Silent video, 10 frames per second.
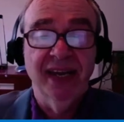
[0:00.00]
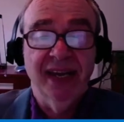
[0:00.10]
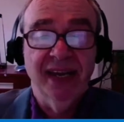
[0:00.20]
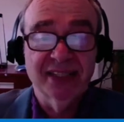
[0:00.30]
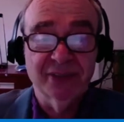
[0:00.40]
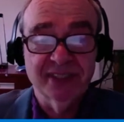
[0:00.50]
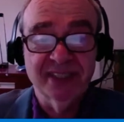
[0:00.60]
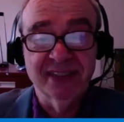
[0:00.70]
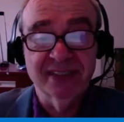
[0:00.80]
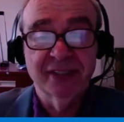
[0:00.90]
As a
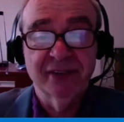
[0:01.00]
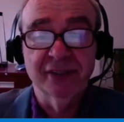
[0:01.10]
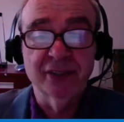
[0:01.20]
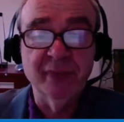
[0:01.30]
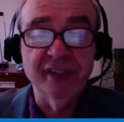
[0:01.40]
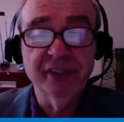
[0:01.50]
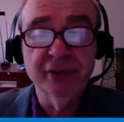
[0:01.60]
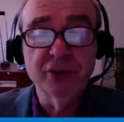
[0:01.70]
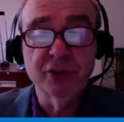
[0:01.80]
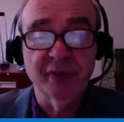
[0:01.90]
result, there has been
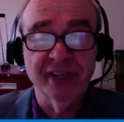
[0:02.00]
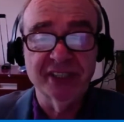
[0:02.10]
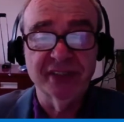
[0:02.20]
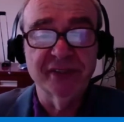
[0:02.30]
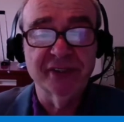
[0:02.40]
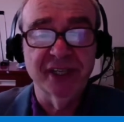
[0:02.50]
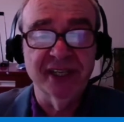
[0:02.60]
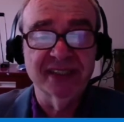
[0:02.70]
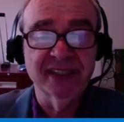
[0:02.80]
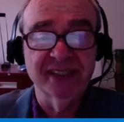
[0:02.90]
huge pressure for
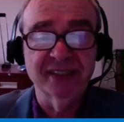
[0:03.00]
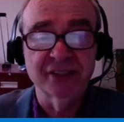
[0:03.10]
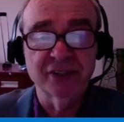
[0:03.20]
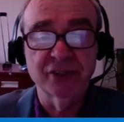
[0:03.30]
translators